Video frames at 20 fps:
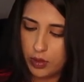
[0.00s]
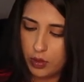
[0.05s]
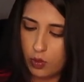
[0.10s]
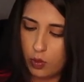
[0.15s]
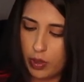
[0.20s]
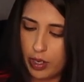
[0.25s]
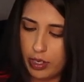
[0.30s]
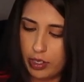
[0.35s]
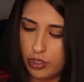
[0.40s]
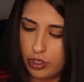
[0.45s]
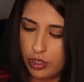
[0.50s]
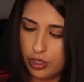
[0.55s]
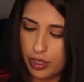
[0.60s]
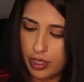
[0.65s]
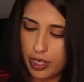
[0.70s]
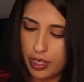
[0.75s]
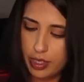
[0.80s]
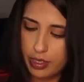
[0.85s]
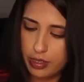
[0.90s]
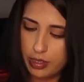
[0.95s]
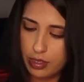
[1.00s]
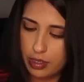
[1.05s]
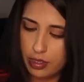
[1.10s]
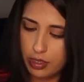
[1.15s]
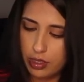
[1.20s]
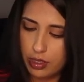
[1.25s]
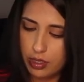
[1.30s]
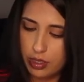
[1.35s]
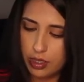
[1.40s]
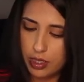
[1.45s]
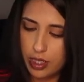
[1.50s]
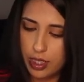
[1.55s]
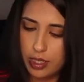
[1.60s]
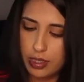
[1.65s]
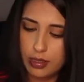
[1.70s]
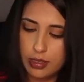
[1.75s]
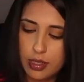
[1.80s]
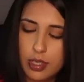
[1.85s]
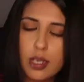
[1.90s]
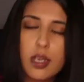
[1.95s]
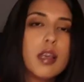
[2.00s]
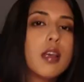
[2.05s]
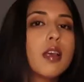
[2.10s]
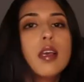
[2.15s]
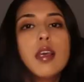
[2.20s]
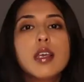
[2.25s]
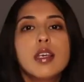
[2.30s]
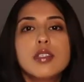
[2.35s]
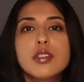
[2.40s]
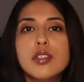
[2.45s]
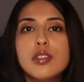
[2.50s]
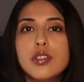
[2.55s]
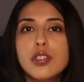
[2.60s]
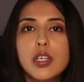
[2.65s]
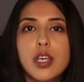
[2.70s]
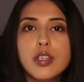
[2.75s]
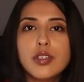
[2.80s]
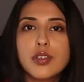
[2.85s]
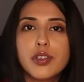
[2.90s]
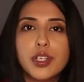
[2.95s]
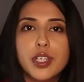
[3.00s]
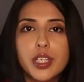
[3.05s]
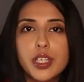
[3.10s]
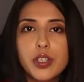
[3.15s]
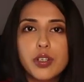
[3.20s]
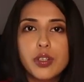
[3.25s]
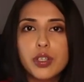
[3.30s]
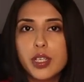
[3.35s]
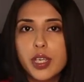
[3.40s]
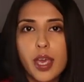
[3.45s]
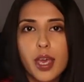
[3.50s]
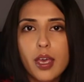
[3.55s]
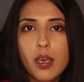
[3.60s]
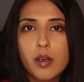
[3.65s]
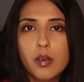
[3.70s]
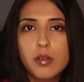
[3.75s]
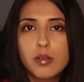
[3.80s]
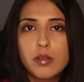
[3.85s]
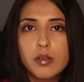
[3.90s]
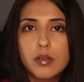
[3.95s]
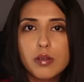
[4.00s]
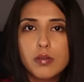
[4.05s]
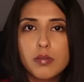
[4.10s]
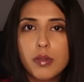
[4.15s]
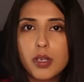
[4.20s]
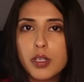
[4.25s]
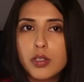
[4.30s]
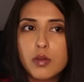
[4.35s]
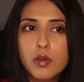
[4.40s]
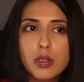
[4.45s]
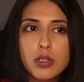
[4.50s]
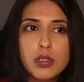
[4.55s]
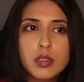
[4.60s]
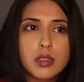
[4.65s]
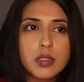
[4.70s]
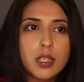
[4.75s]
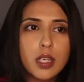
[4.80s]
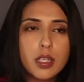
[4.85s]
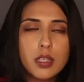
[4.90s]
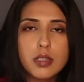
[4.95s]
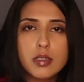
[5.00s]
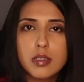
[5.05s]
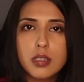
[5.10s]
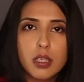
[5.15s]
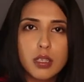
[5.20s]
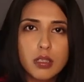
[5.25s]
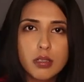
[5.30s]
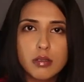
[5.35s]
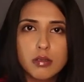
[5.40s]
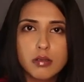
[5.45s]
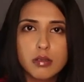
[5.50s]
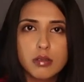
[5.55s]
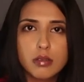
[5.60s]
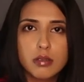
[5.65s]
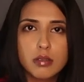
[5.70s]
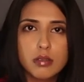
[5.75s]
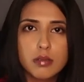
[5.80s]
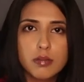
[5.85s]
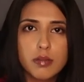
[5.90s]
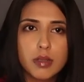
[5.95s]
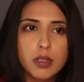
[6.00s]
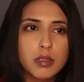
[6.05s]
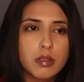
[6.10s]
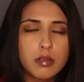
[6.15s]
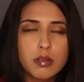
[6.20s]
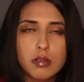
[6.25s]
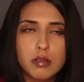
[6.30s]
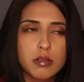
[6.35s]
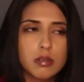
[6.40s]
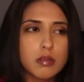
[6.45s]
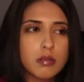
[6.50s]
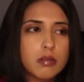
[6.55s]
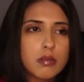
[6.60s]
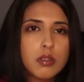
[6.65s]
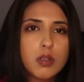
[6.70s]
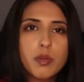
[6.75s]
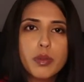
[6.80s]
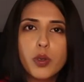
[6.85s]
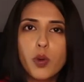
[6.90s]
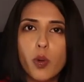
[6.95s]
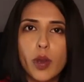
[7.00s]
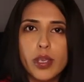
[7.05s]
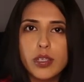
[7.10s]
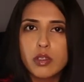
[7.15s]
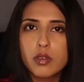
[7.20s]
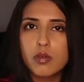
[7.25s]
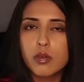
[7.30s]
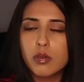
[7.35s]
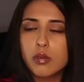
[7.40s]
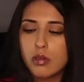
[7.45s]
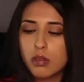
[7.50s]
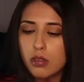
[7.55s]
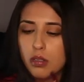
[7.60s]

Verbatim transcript: Why didn't you guys just get, since you guys already killed the cow, might as well just take the skin. And, mm, don't be wasteful.